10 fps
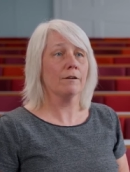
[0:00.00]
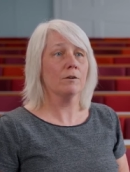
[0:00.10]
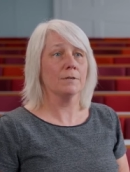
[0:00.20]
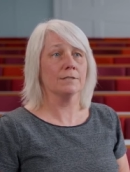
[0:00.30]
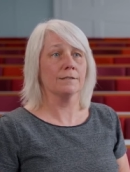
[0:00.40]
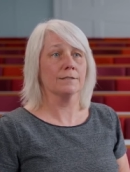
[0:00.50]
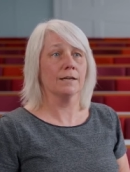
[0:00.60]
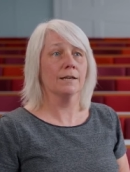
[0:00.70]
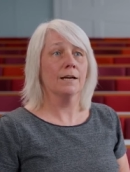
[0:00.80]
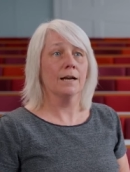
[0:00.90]
therapy
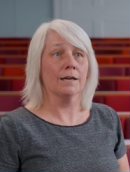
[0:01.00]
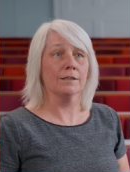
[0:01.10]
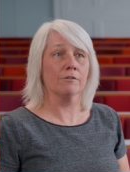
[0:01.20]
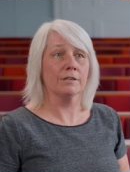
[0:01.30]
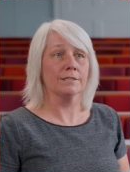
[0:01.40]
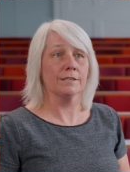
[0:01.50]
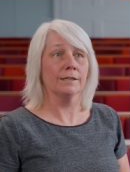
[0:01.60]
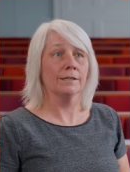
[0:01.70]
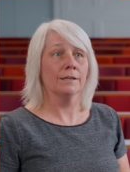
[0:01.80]
centre at the Christie.